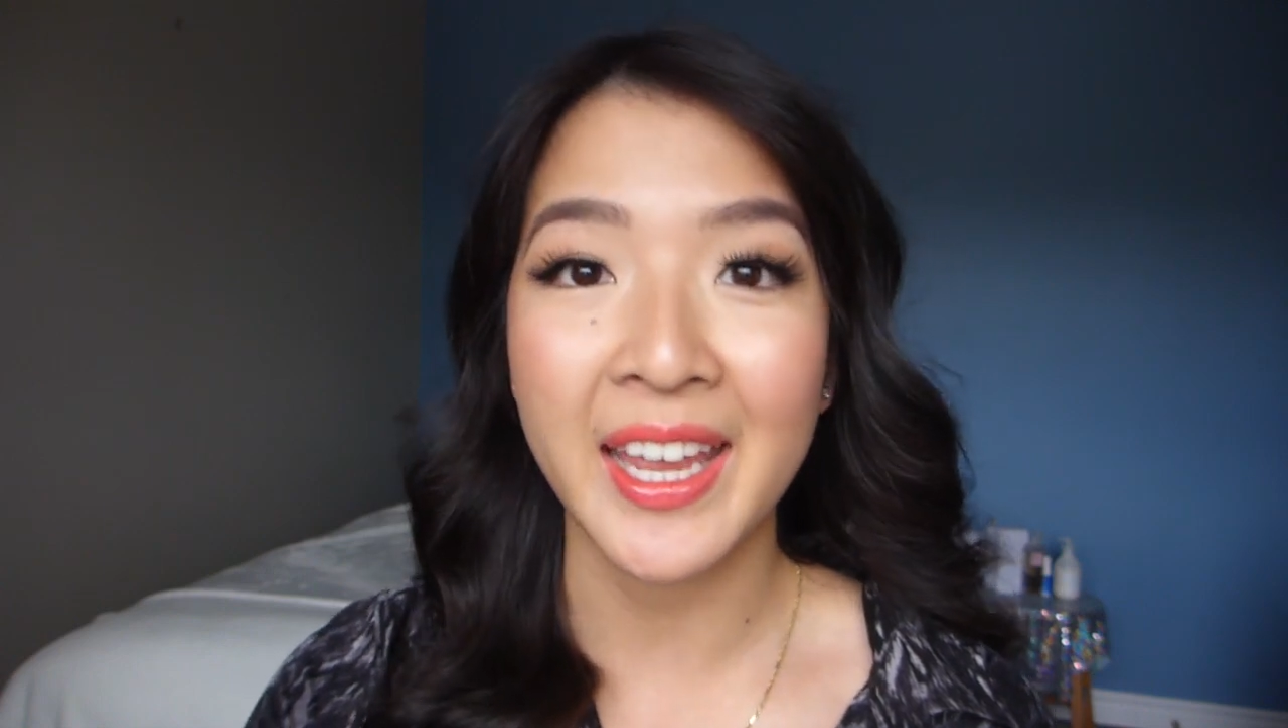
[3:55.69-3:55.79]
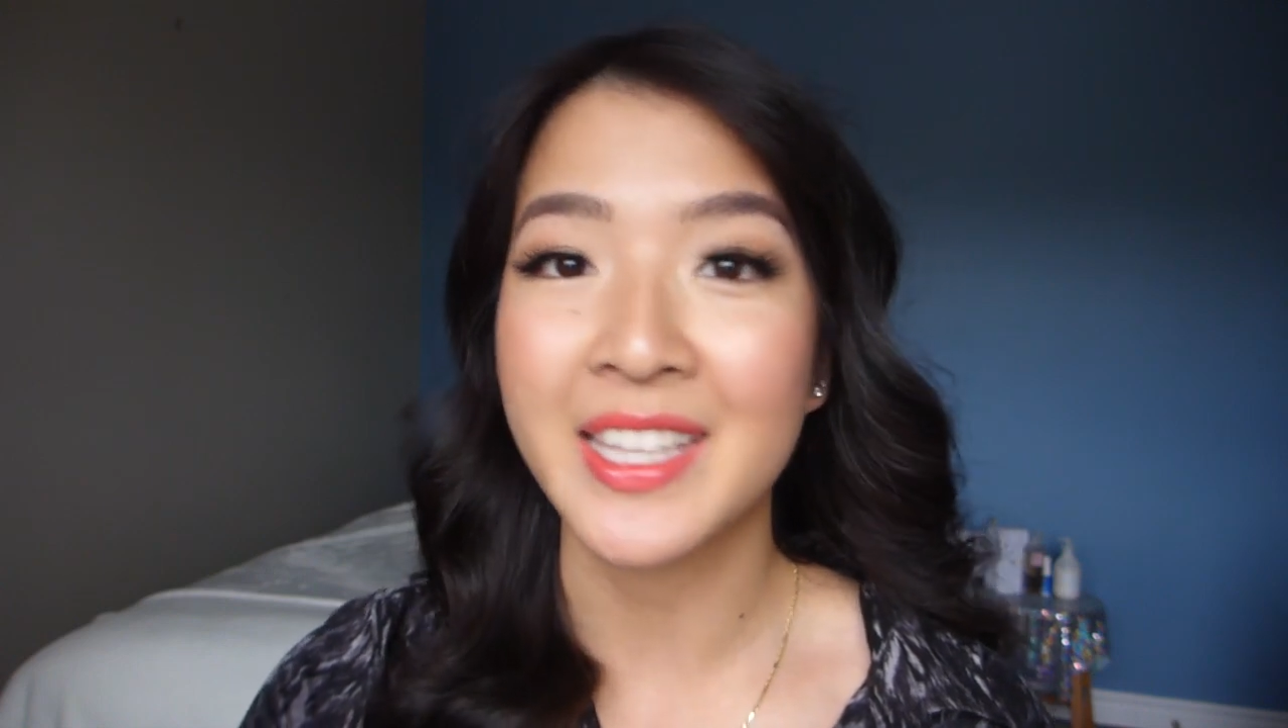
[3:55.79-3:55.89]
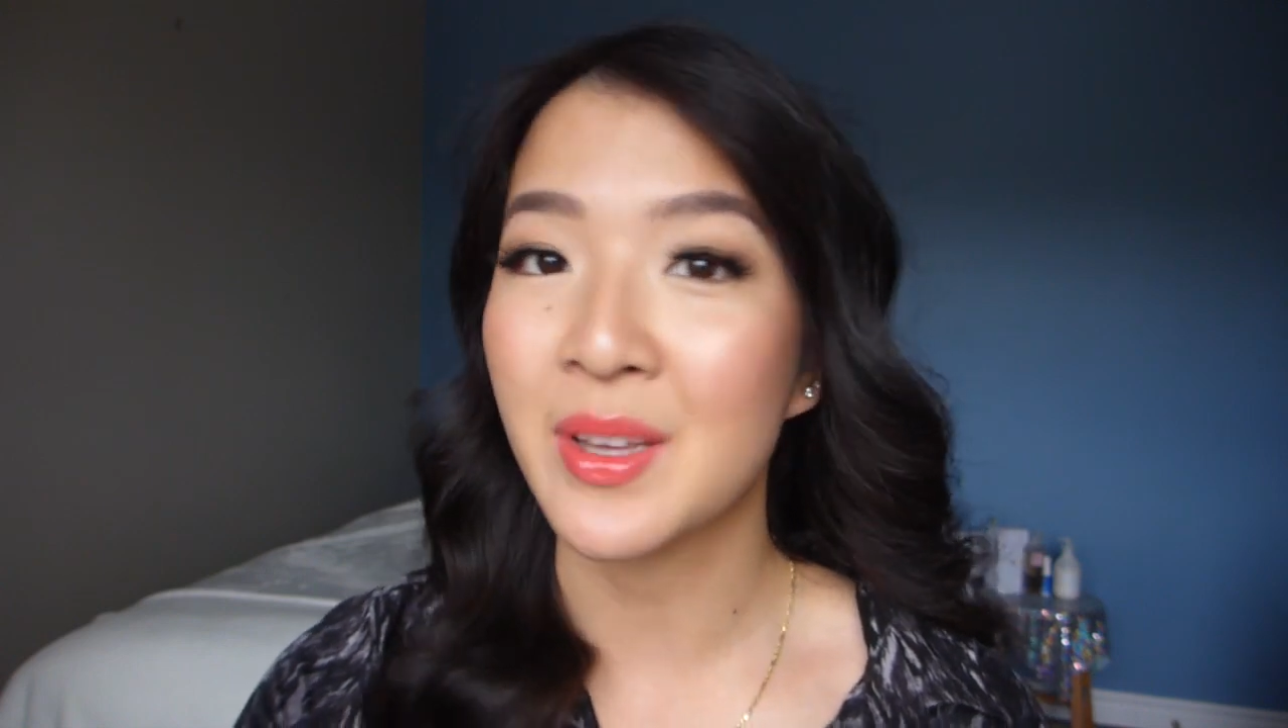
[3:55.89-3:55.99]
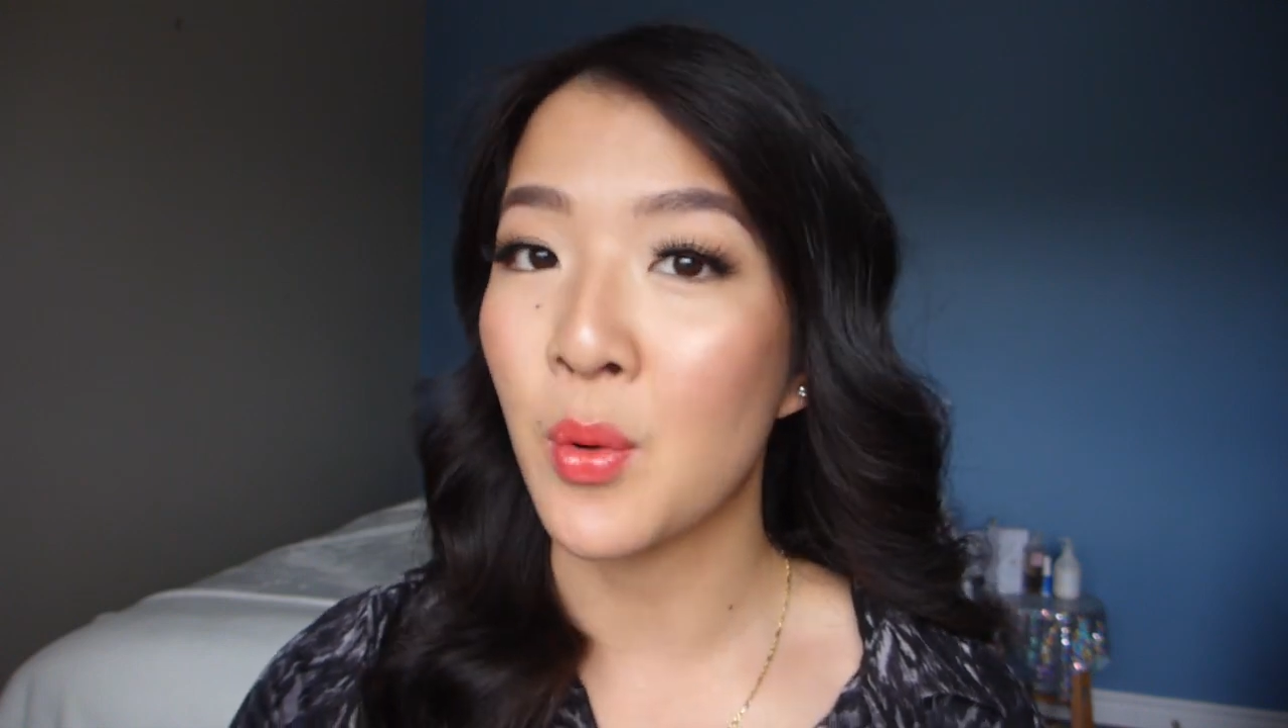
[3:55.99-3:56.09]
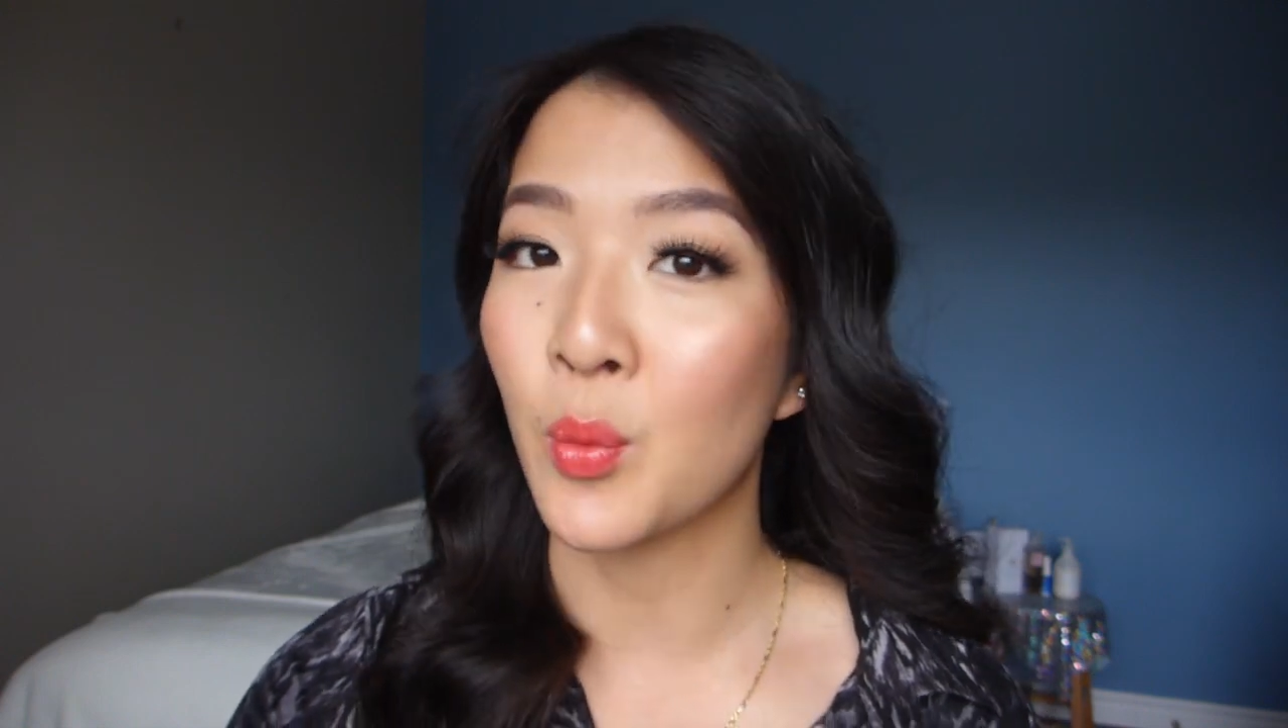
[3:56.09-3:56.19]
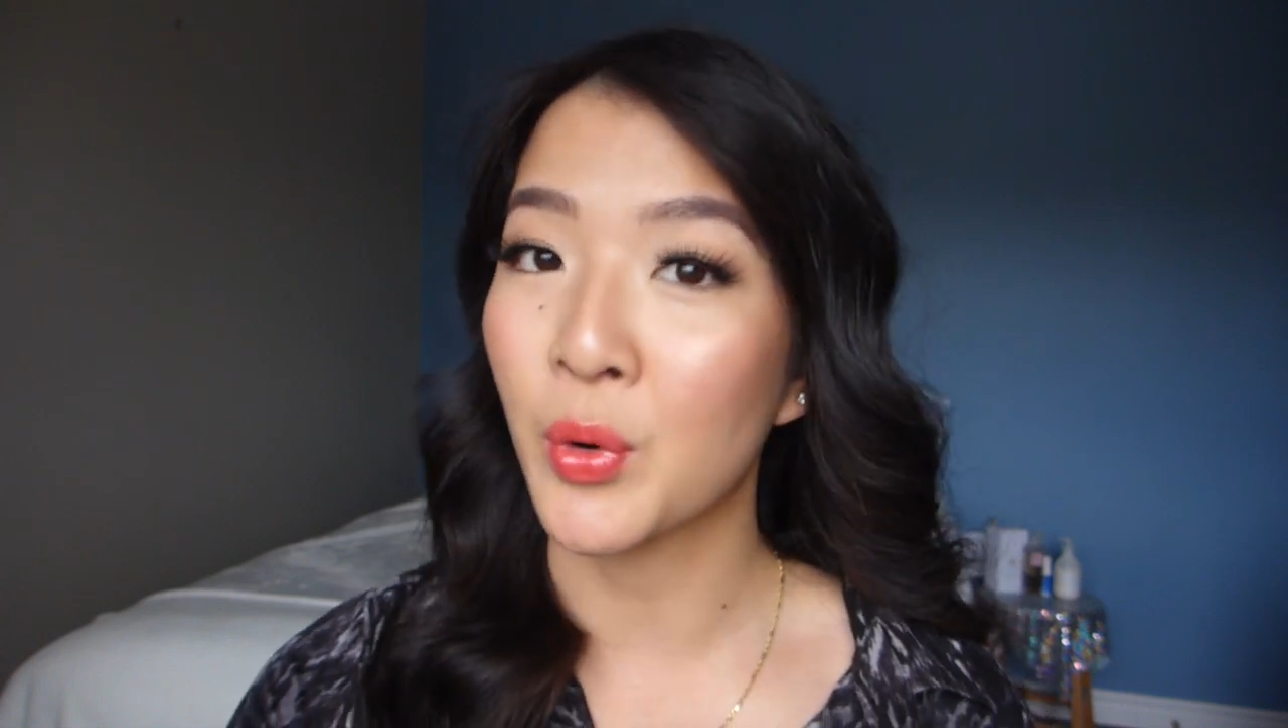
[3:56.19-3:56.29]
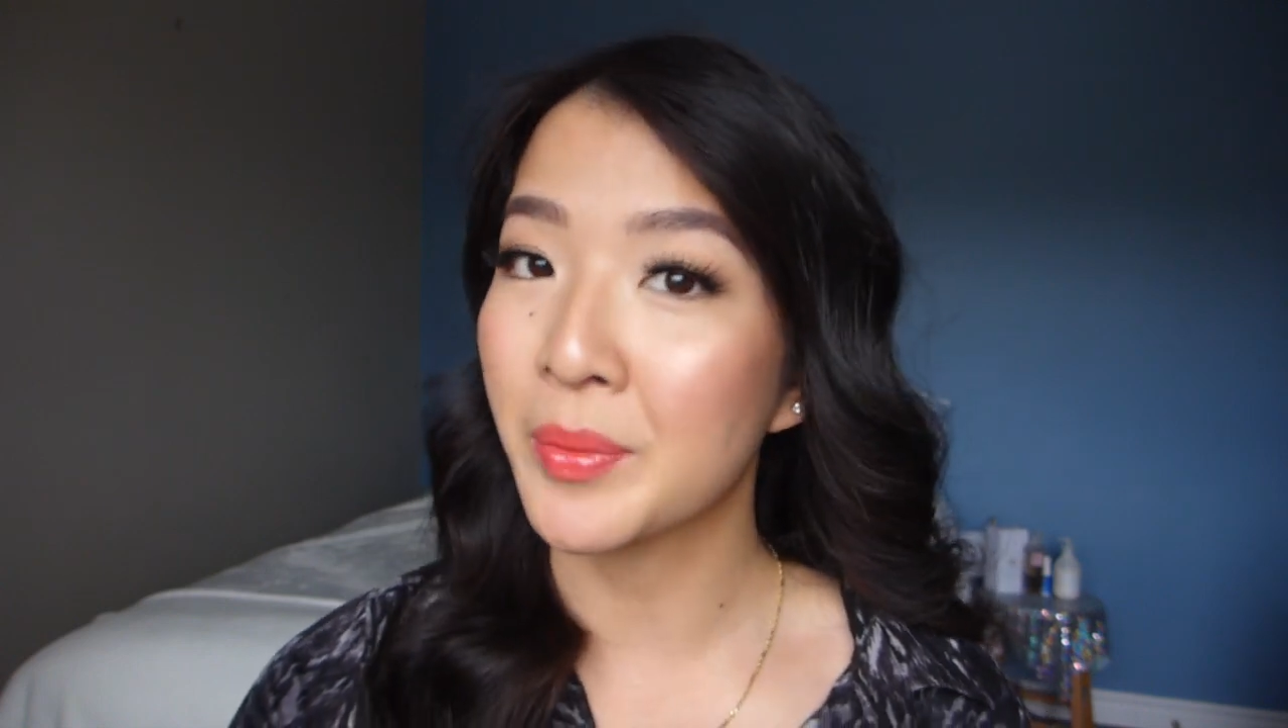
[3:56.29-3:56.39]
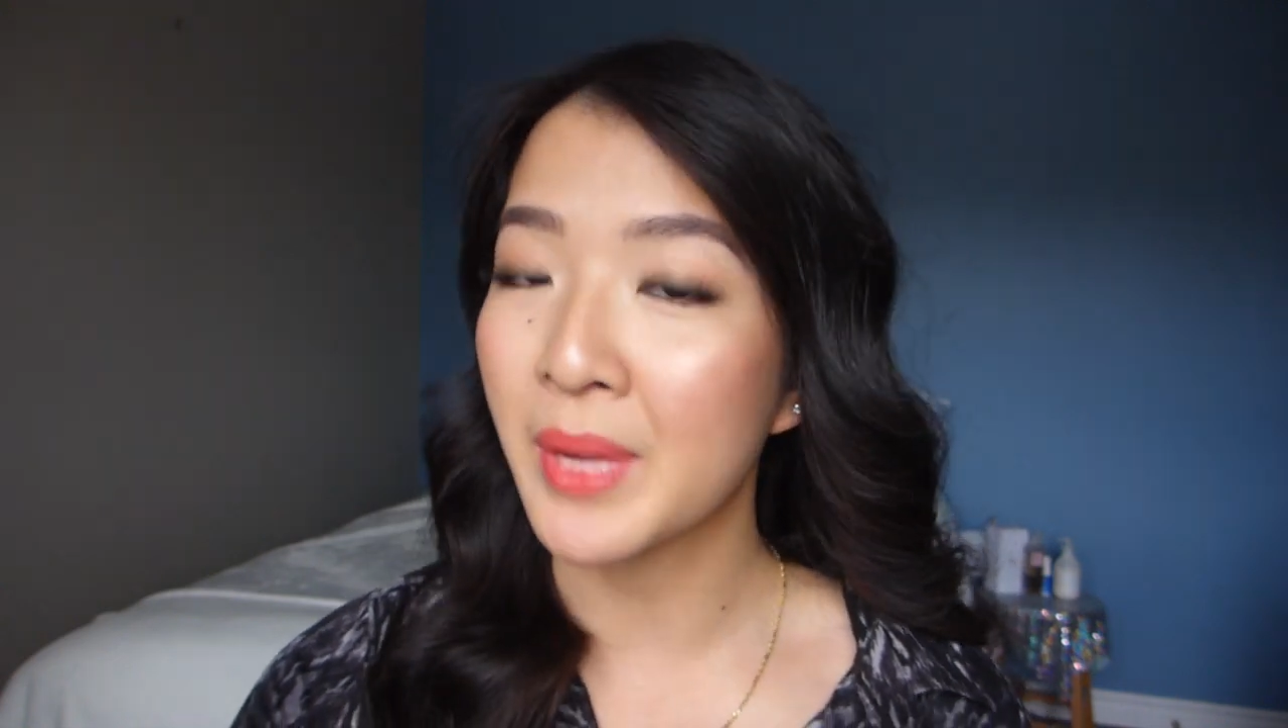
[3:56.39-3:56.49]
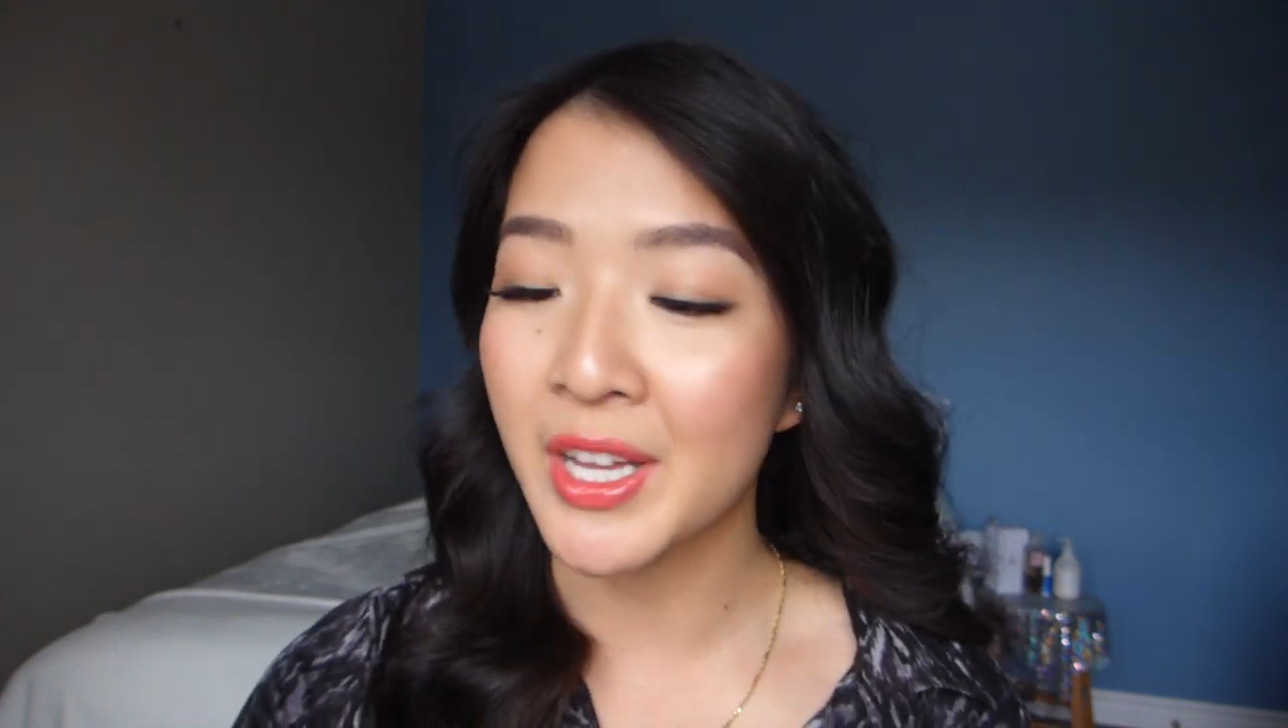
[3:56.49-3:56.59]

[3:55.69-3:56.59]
It's warm